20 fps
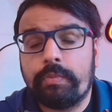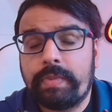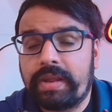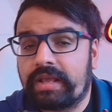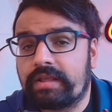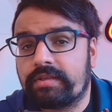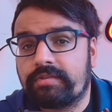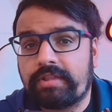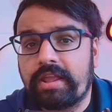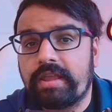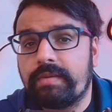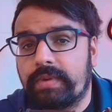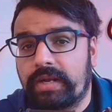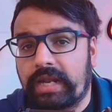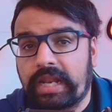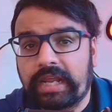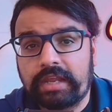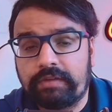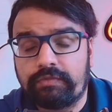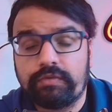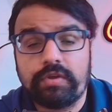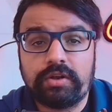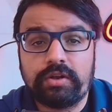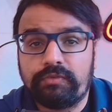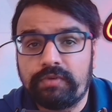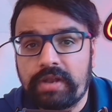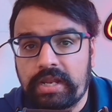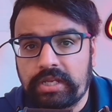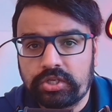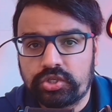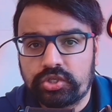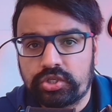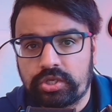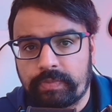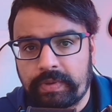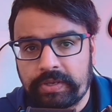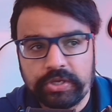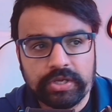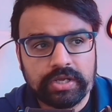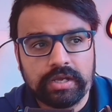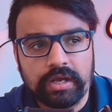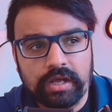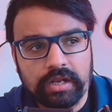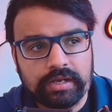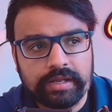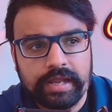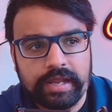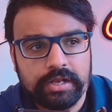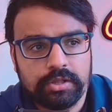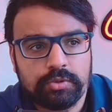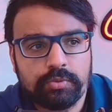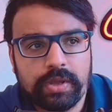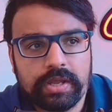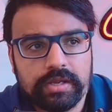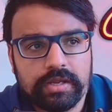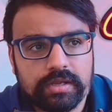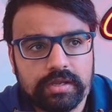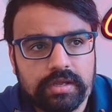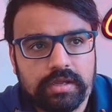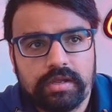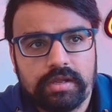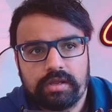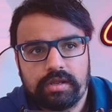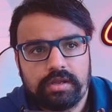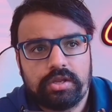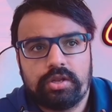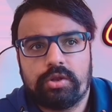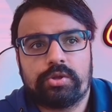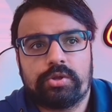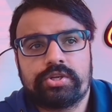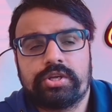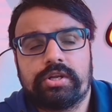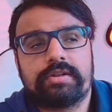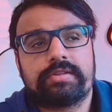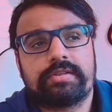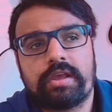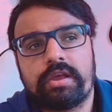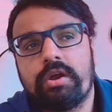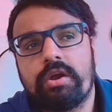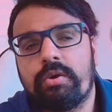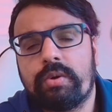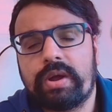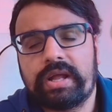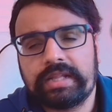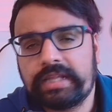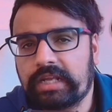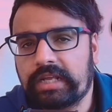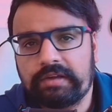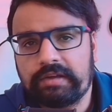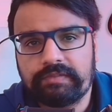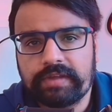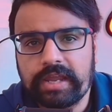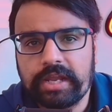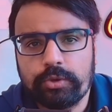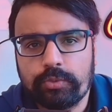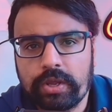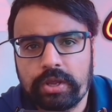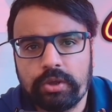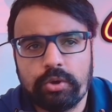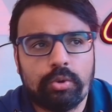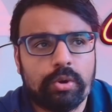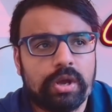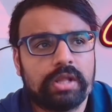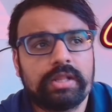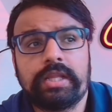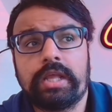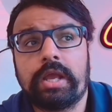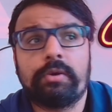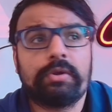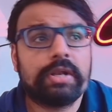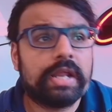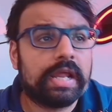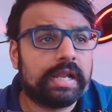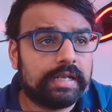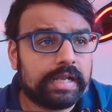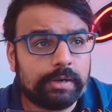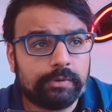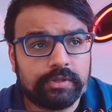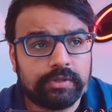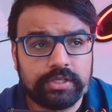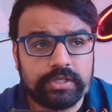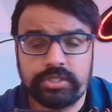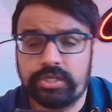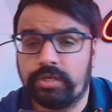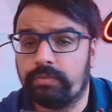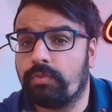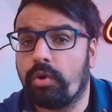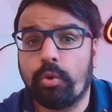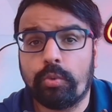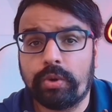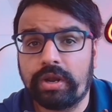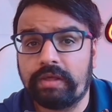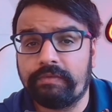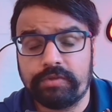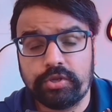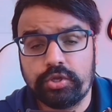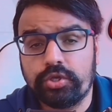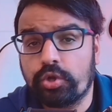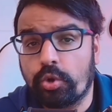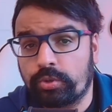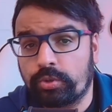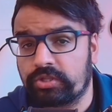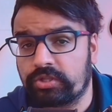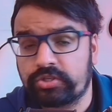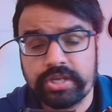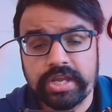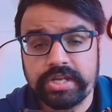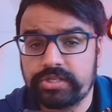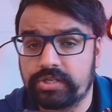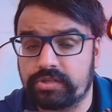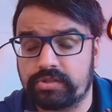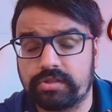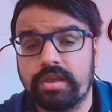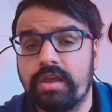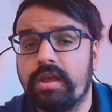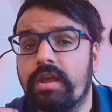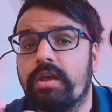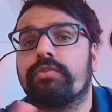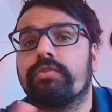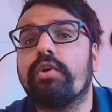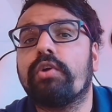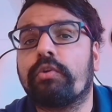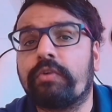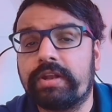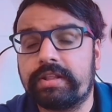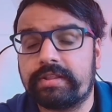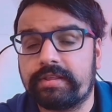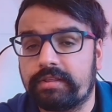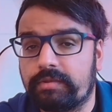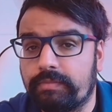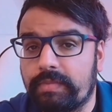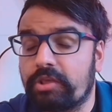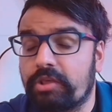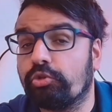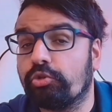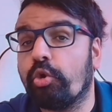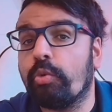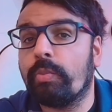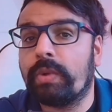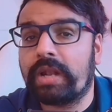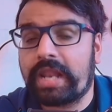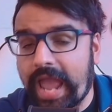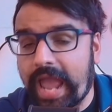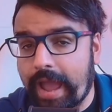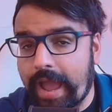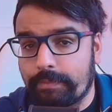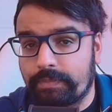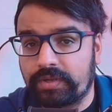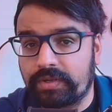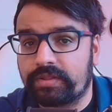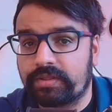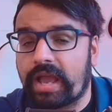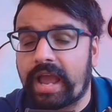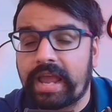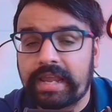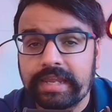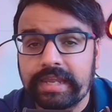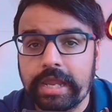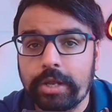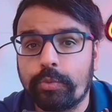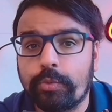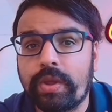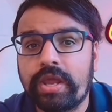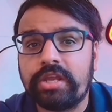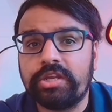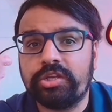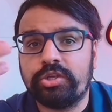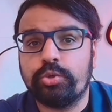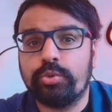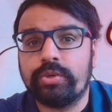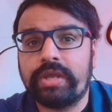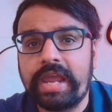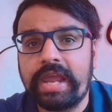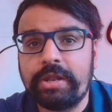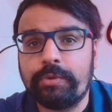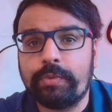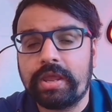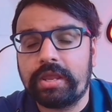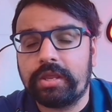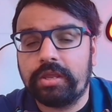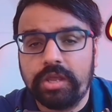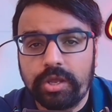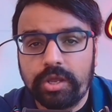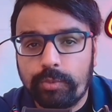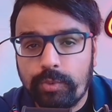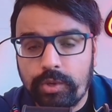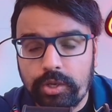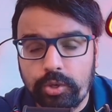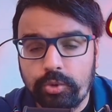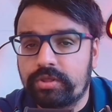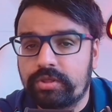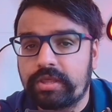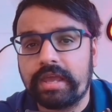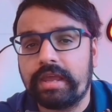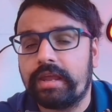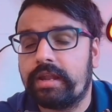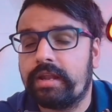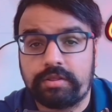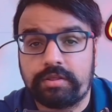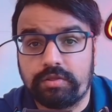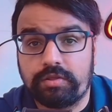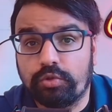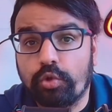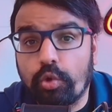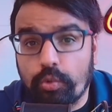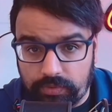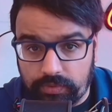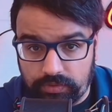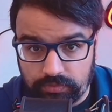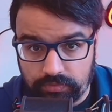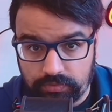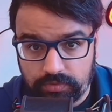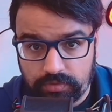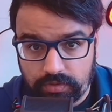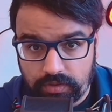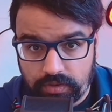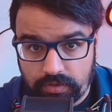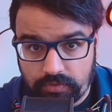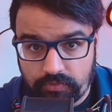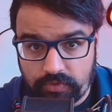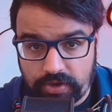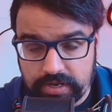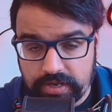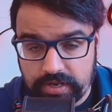statement, like if you're in a relationship and your girl gains weight, she'll say, oh, I think I've gained weight, or I think I'm going to head down to the gym, or whatever. You notice changes. It's not criticism. It's normal. It happens. I gain weight, you gain weight, we lose it. This is normal, right?